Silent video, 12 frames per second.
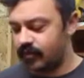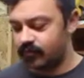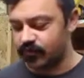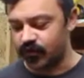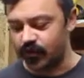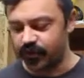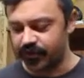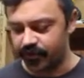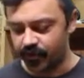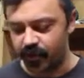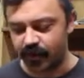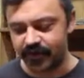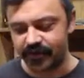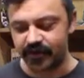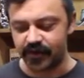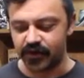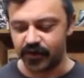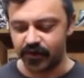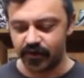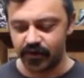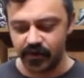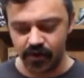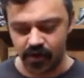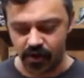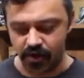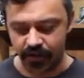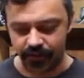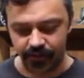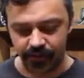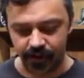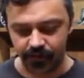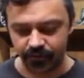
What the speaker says: So I wanted to pause here. I'm